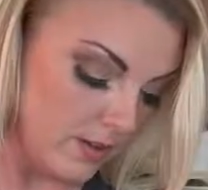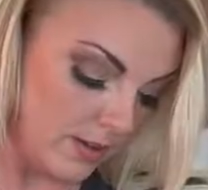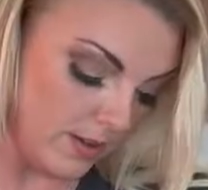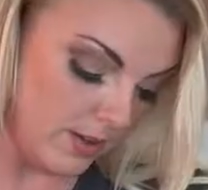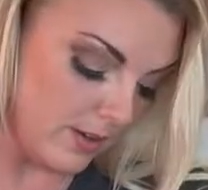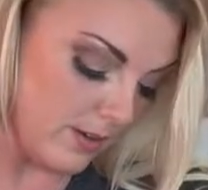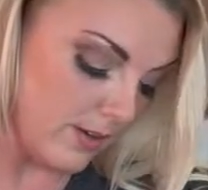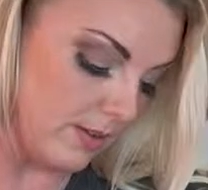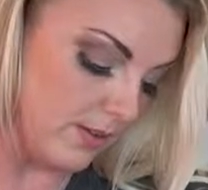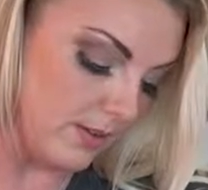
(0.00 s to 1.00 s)
Get it
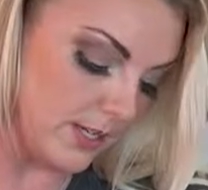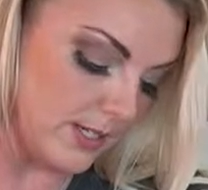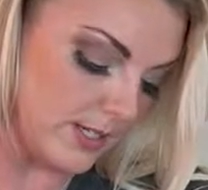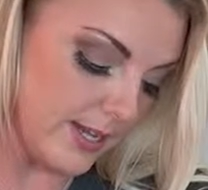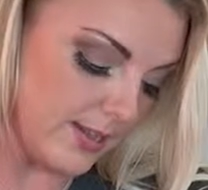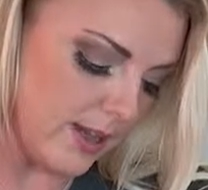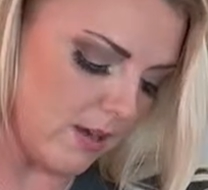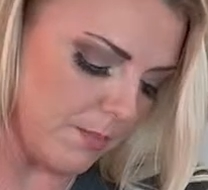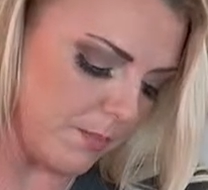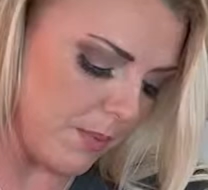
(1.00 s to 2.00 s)
in, just like that
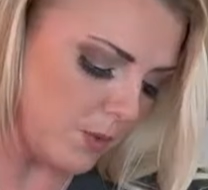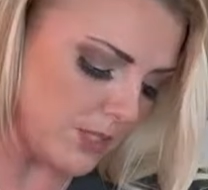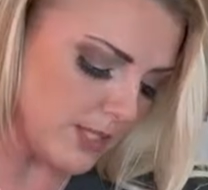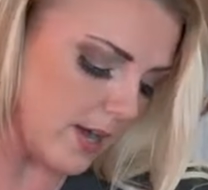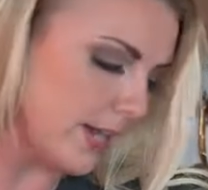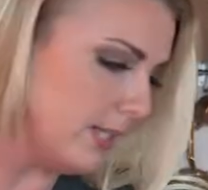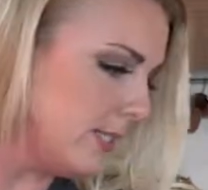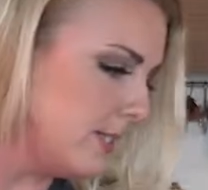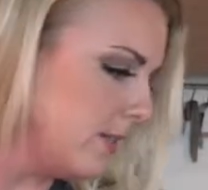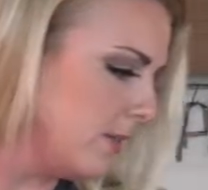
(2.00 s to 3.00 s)
on both
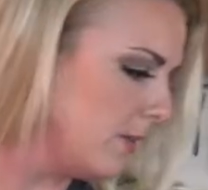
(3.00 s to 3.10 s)
sides.